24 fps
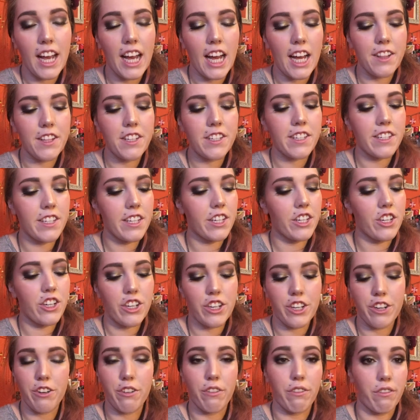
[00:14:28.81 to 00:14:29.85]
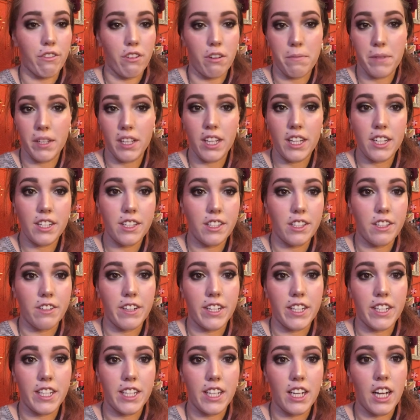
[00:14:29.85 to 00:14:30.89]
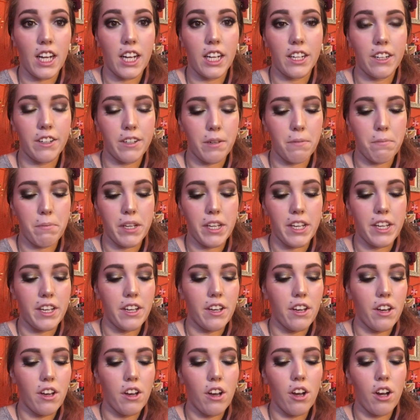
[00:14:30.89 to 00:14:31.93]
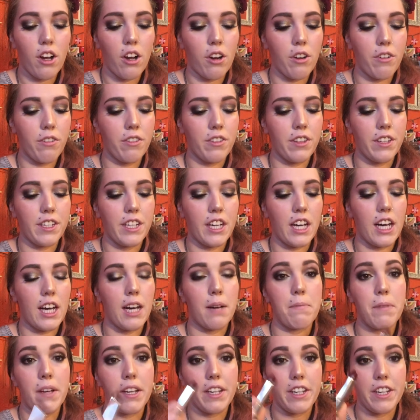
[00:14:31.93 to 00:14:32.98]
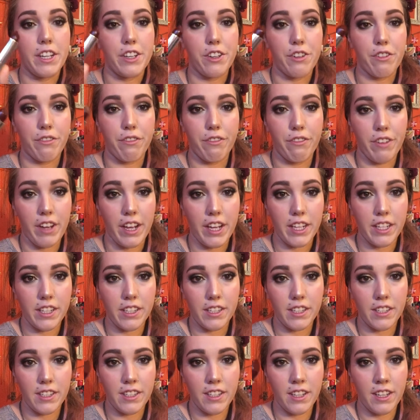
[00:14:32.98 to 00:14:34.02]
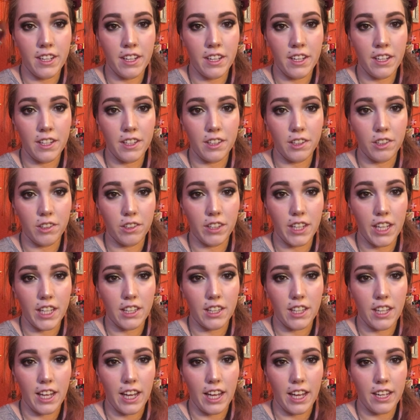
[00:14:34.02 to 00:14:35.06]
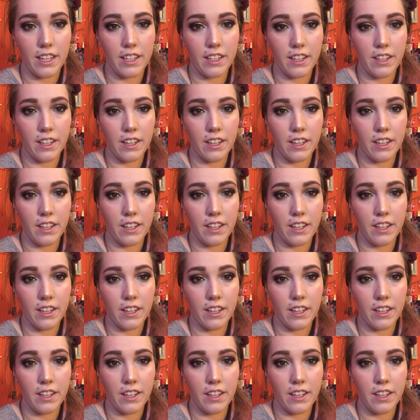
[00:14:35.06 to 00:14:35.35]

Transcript: and this is a sheer formula, so it's not going to be over the top and in your face. Look at that.